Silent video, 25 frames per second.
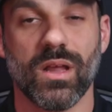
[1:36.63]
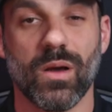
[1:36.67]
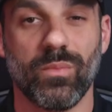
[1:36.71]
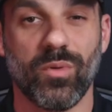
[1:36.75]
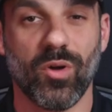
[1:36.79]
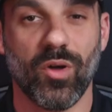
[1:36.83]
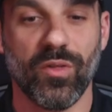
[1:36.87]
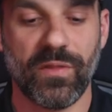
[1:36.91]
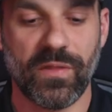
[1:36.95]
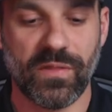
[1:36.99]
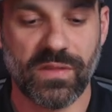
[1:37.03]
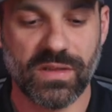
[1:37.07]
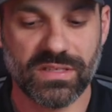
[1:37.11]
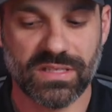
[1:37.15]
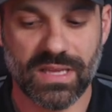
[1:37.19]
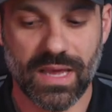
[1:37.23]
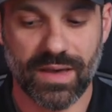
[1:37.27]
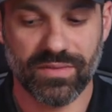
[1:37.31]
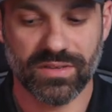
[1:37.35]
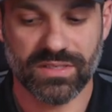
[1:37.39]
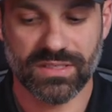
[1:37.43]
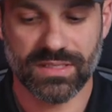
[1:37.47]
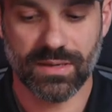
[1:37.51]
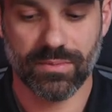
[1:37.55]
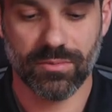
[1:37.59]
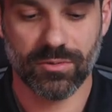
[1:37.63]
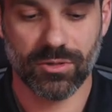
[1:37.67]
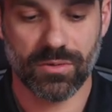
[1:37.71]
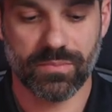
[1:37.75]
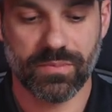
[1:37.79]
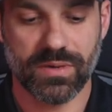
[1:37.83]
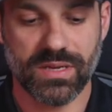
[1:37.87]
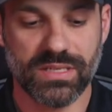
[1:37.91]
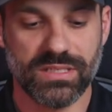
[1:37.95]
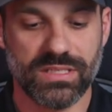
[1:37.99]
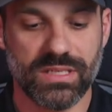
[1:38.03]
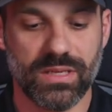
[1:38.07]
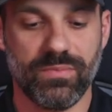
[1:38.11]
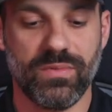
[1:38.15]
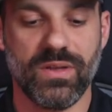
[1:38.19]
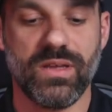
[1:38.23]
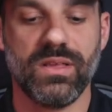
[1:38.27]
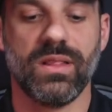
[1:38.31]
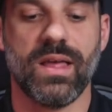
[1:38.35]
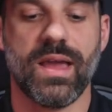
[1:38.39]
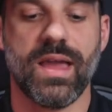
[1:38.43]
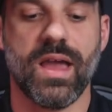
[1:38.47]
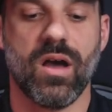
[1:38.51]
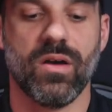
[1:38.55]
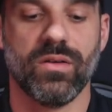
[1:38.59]
Now, both of these have a similar PCB
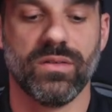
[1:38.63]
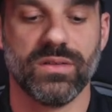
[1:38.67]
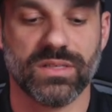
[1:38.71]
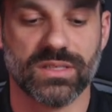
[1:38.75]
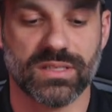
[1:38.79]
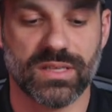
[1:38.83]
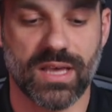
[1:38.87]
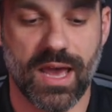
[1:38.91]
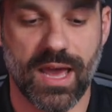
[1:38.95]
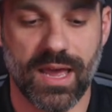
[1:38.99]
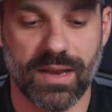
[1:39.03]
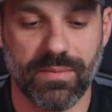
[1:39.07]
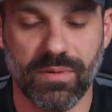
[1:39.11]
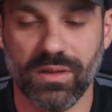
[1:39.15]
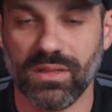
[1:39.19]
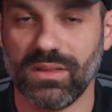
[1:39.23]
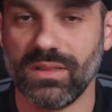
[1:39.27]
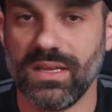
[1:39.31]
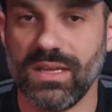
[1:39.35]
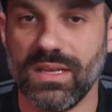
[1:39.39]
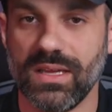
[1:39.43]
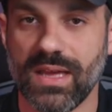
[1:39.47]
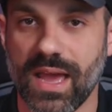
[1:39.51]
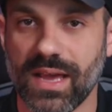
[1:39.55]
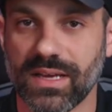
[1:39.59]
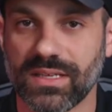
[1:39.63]
layout inside, but the